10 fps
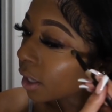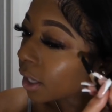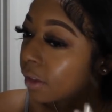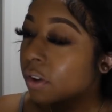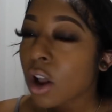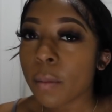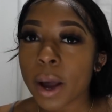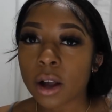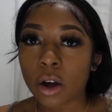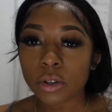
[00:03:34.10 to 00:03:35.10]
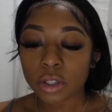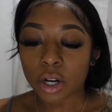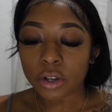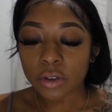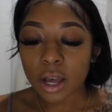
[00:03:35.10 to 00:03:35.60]
even on my
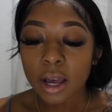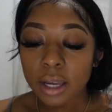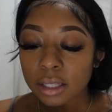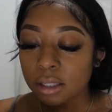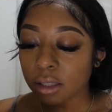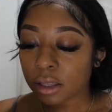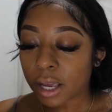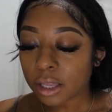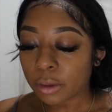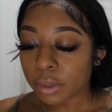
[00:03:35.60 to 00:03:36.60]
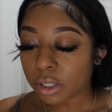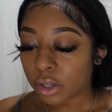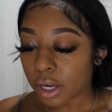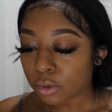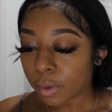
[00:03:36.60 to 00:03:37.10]
CoStar, you guys, like, let me tell you
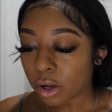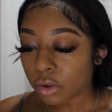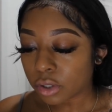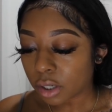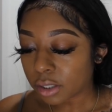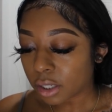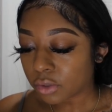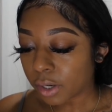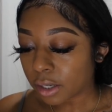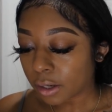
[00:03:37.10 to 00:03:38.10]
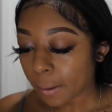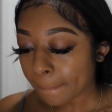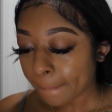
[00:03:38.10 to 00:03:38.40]
guys what my CoStar says right now.